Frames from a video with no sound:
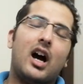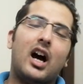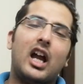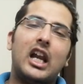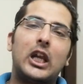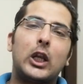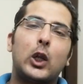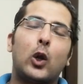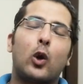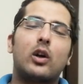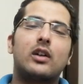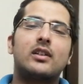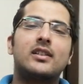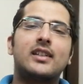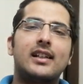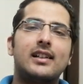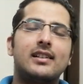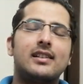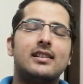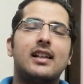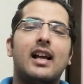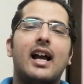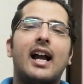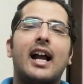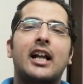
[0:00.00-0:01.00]
A lot
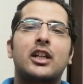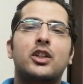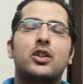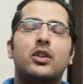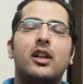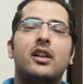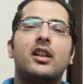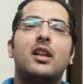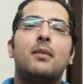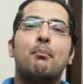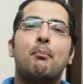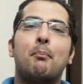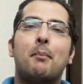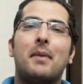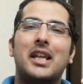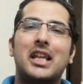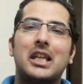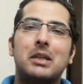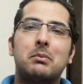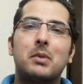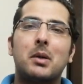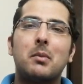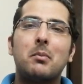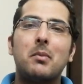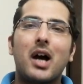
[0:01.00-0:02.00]
size is actually the
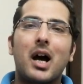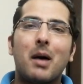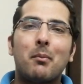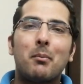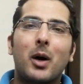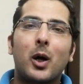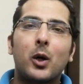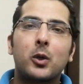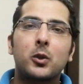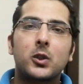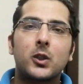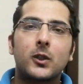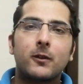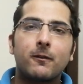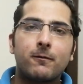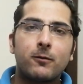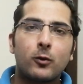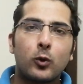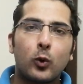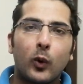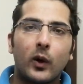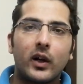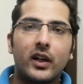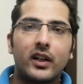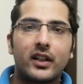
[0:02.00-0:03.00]
minimum amount
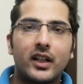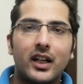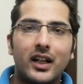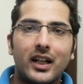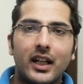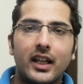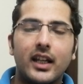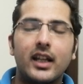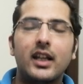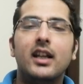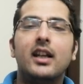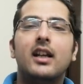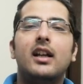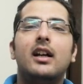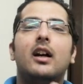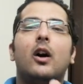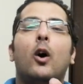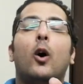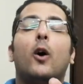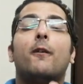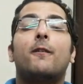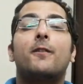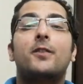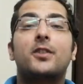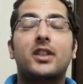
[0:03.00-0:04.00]
of quantity
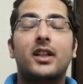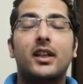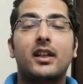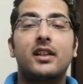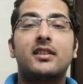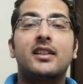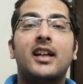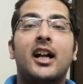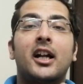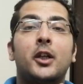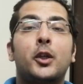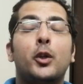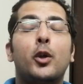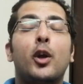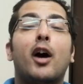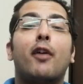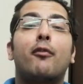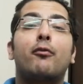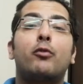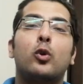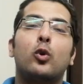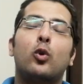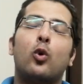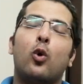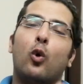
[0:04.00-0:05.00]
of shares that you
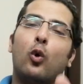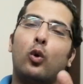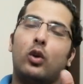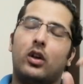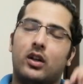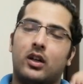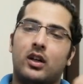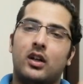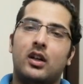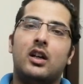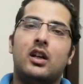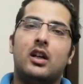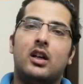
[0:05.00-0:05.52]
have to hold.